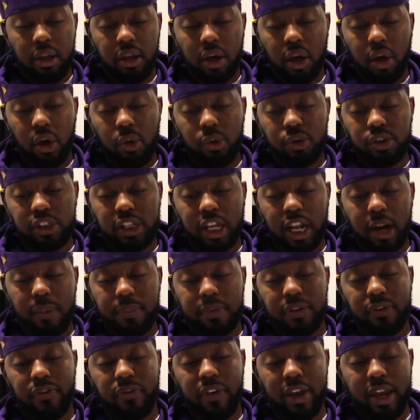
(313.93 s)
the whole
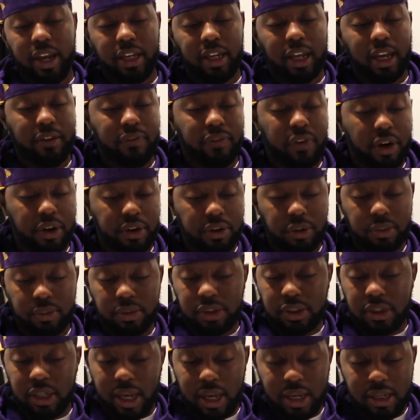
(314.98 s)
setup is fake like volume
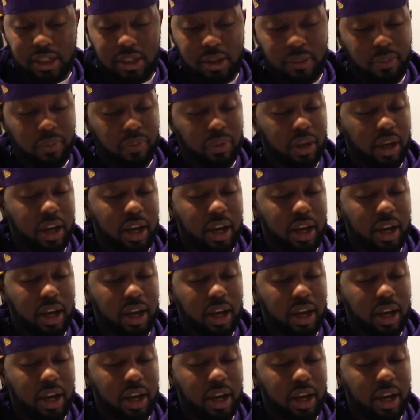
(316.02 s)
six.